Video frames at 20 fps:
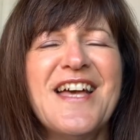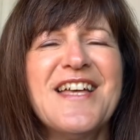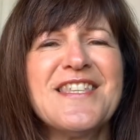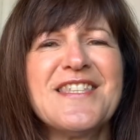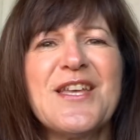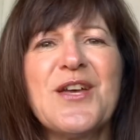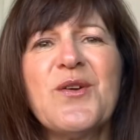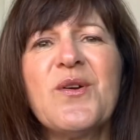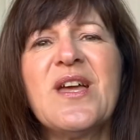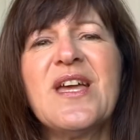
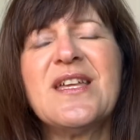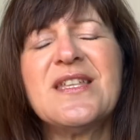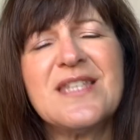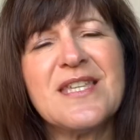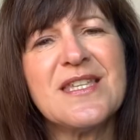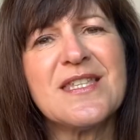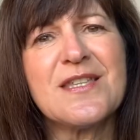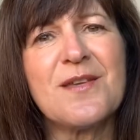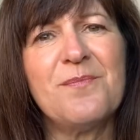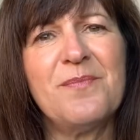So it
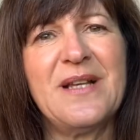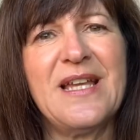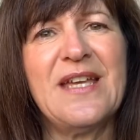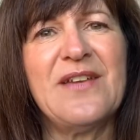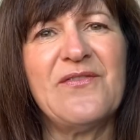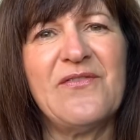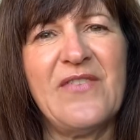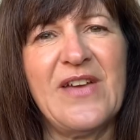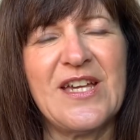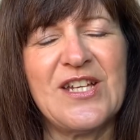is
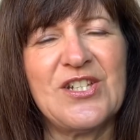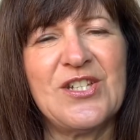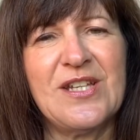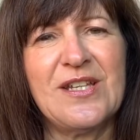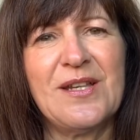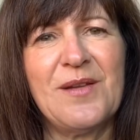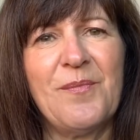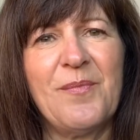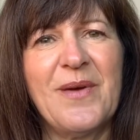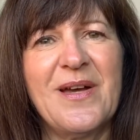complete
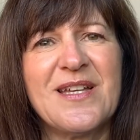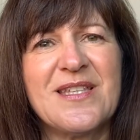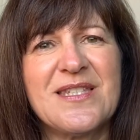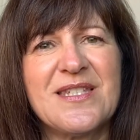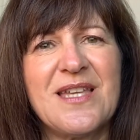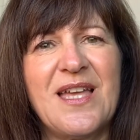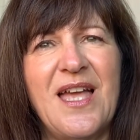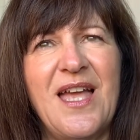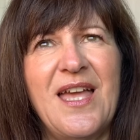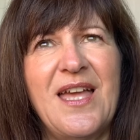fiction,
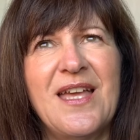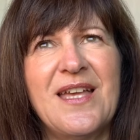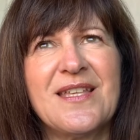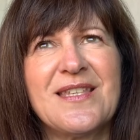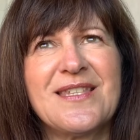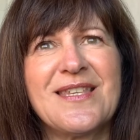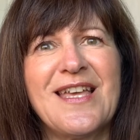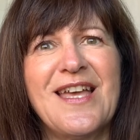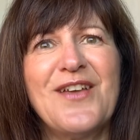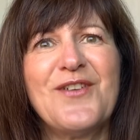but
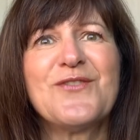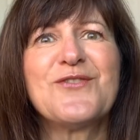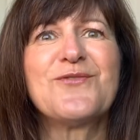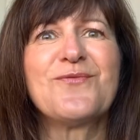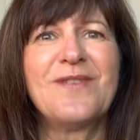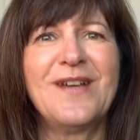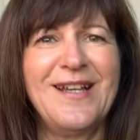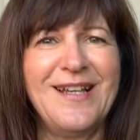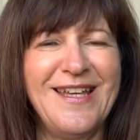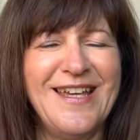it, it is
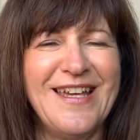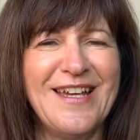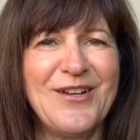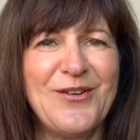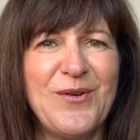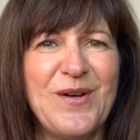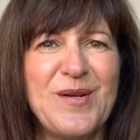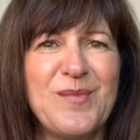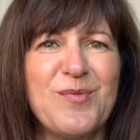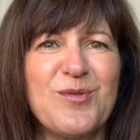really
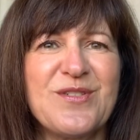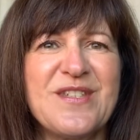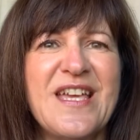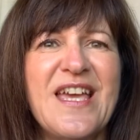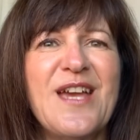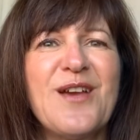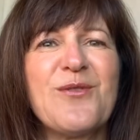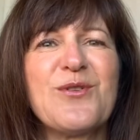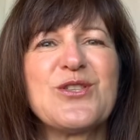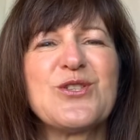incredible to
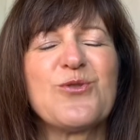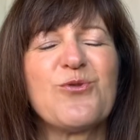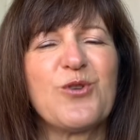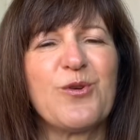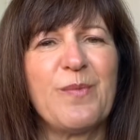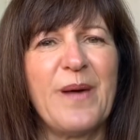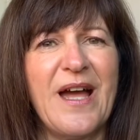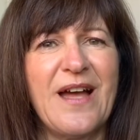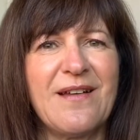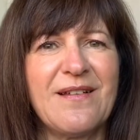hear her talk
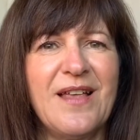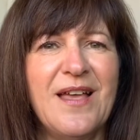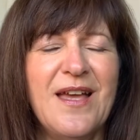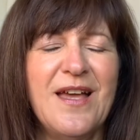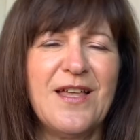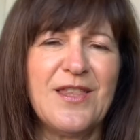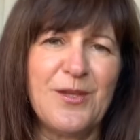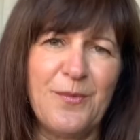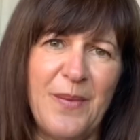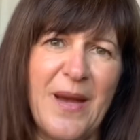about
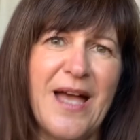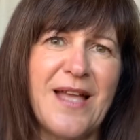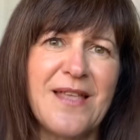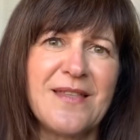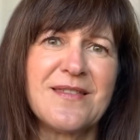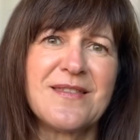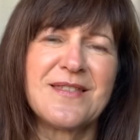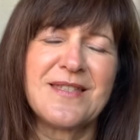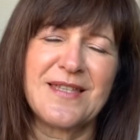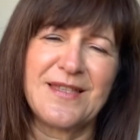the
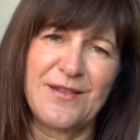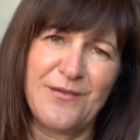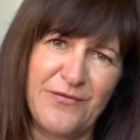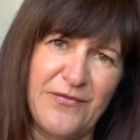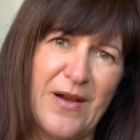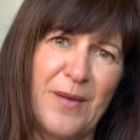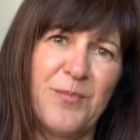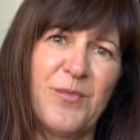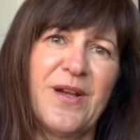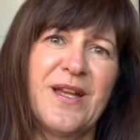patterns and the
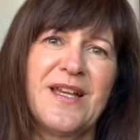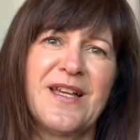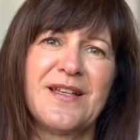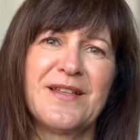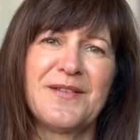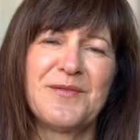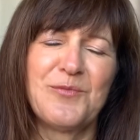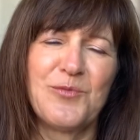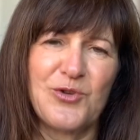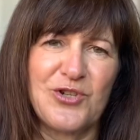fabric
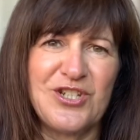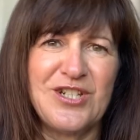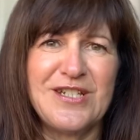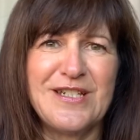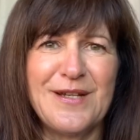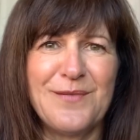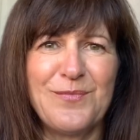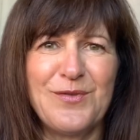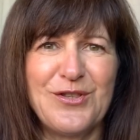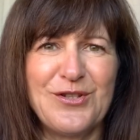and what she
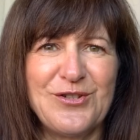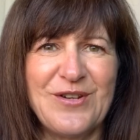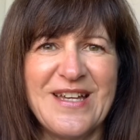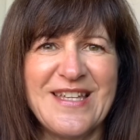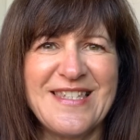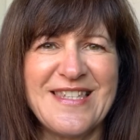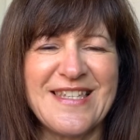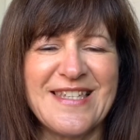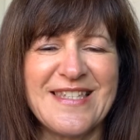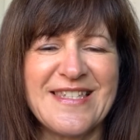did with the
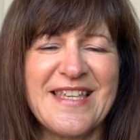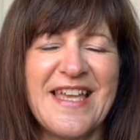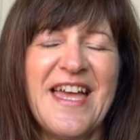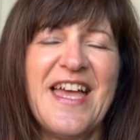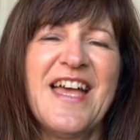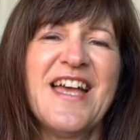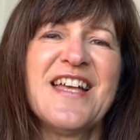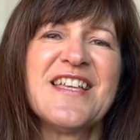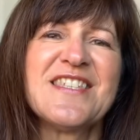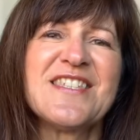dresses.
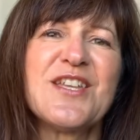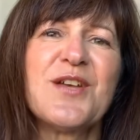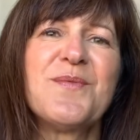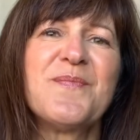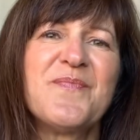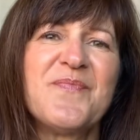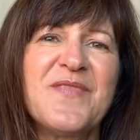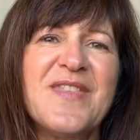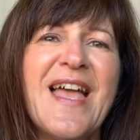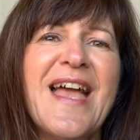So
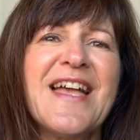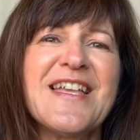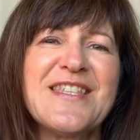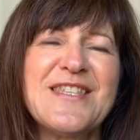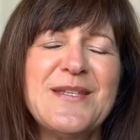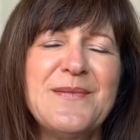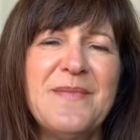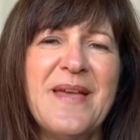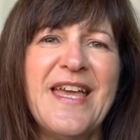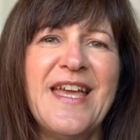that
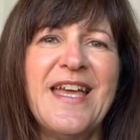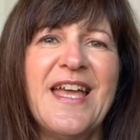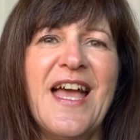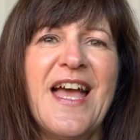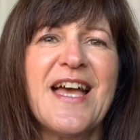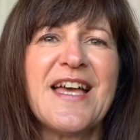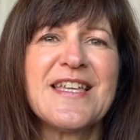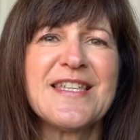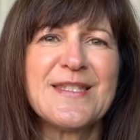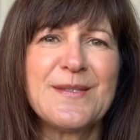to me
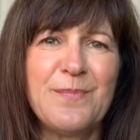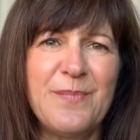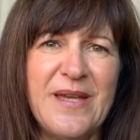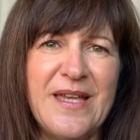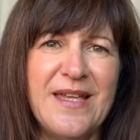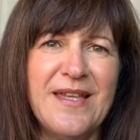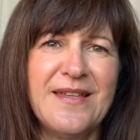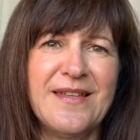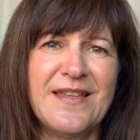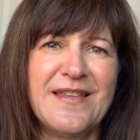has
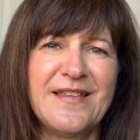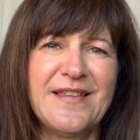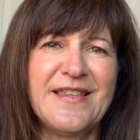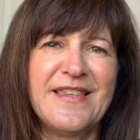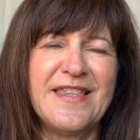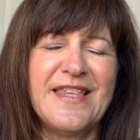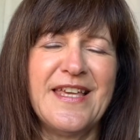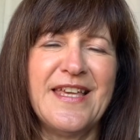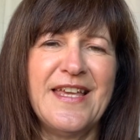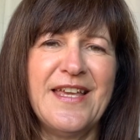been
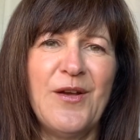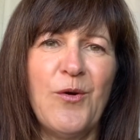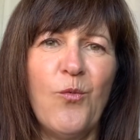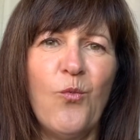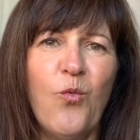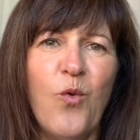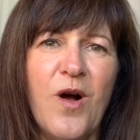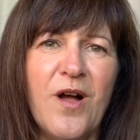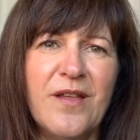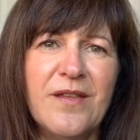the
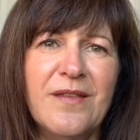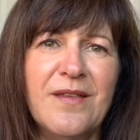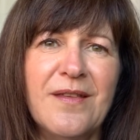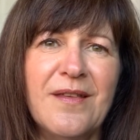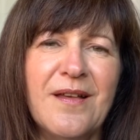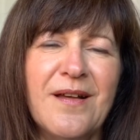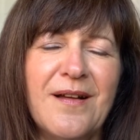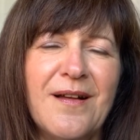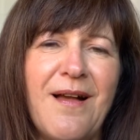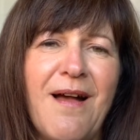
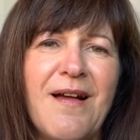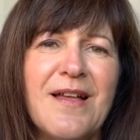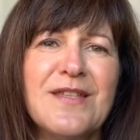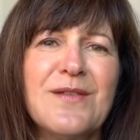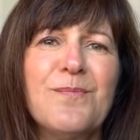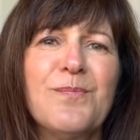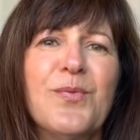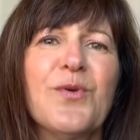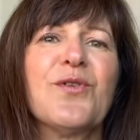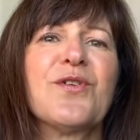one kind
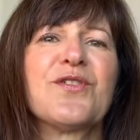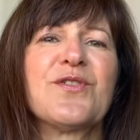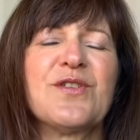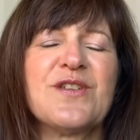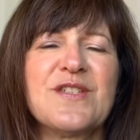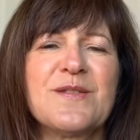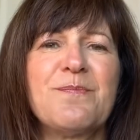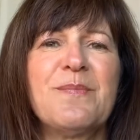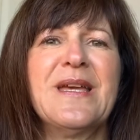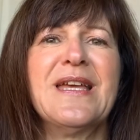of book
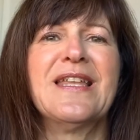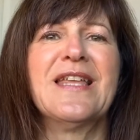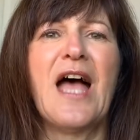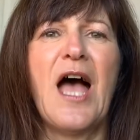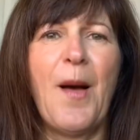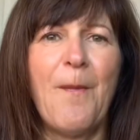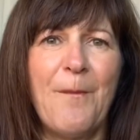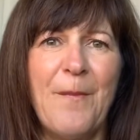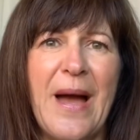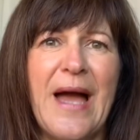that's been
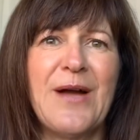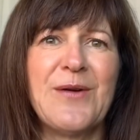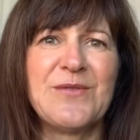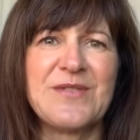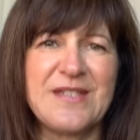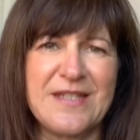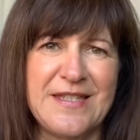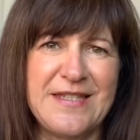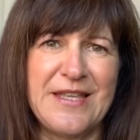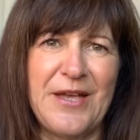about
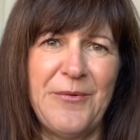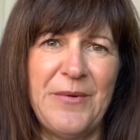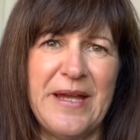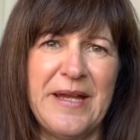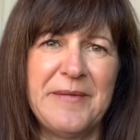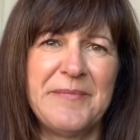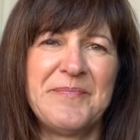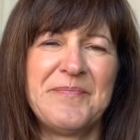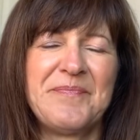sewing.